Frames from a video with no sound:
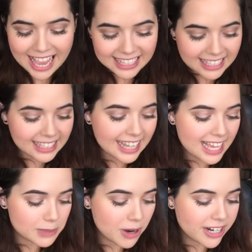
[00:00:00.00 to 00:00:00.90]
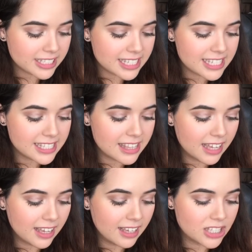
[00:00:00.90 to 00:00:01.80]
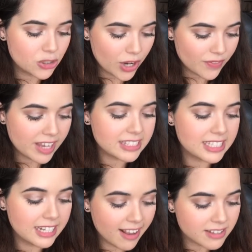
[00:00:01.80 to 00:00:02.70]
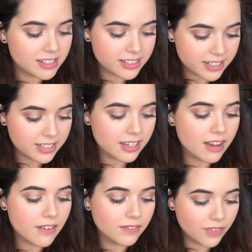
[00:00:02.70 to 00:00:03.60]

And then the last product is the StriVectin Estee